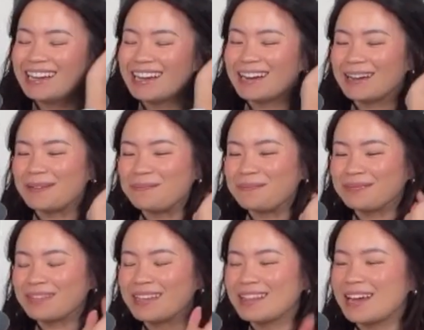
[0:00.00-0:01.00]
And
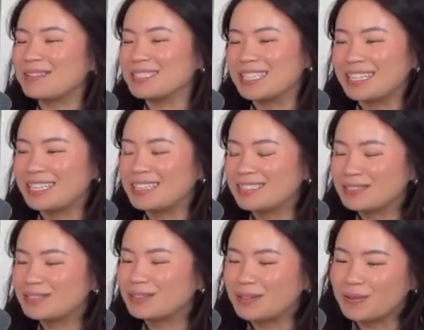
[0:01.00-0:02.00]
that was like
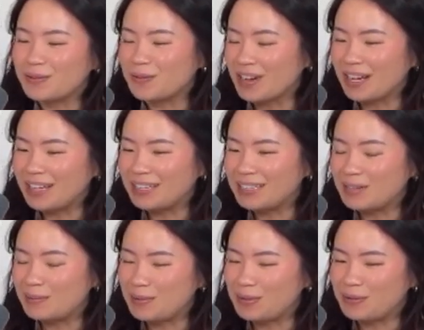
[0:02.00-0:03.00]
so fun
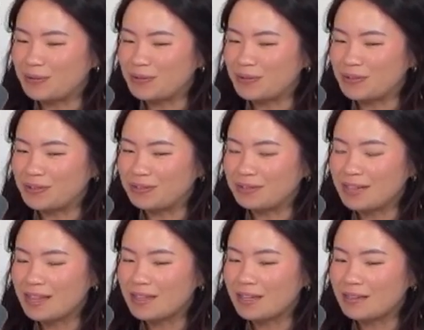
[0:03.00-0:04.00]
and beautiful.
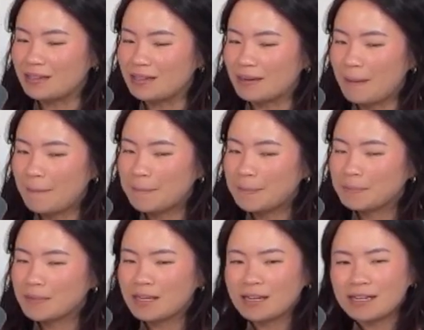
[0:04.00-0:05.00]
And then,
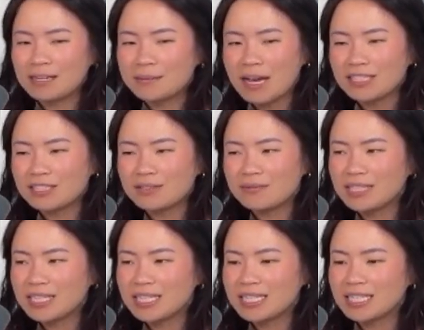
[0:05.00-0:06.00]
I just feel
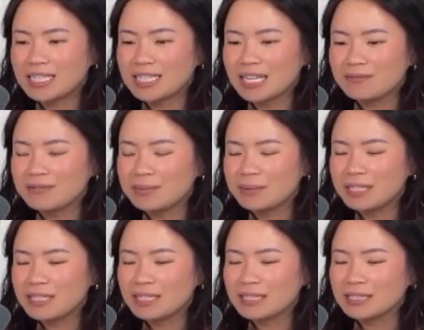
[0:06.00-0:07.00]
like
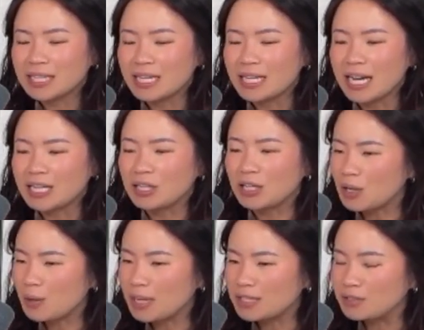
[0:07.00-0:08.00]
everywhere like I
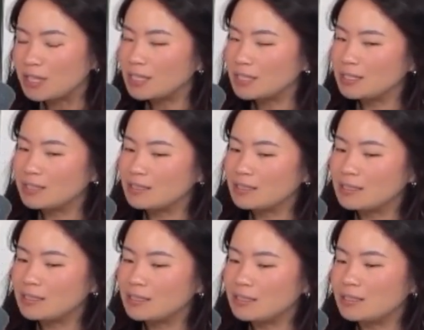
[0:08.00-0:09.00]
go, I try to
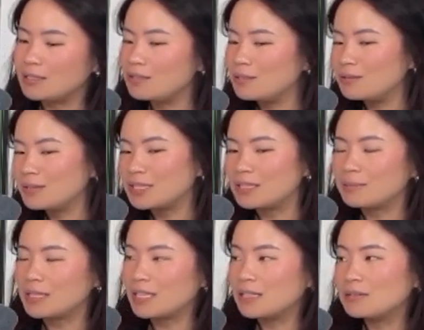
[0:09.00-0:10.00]
do
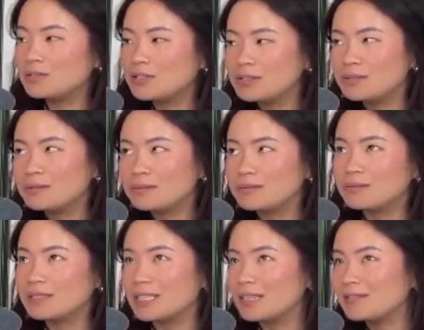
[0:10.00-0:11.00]
some kind of shoot
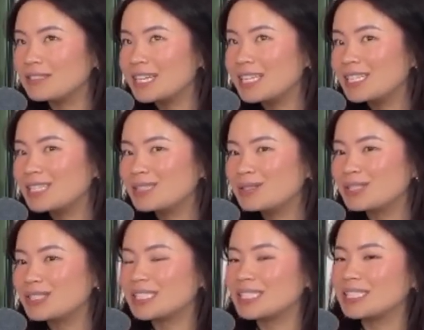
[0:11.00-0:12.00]
wherever I go
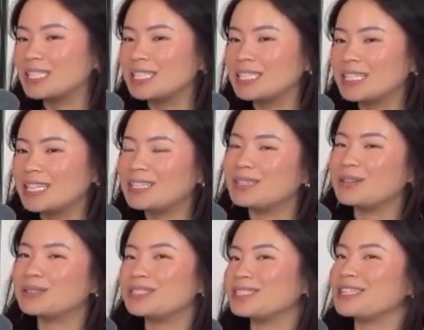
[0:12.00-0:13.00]
just because I don't know,
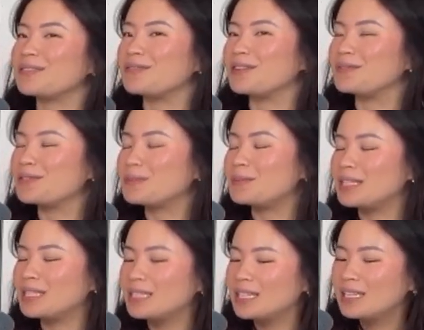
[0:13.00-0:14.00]
it's just like fun for
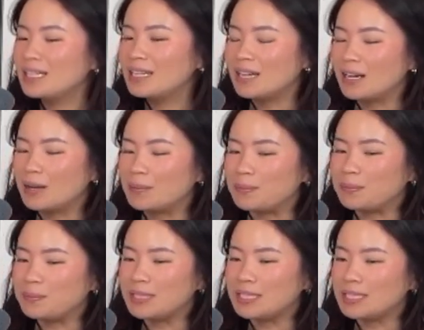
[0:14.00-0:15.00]
me. We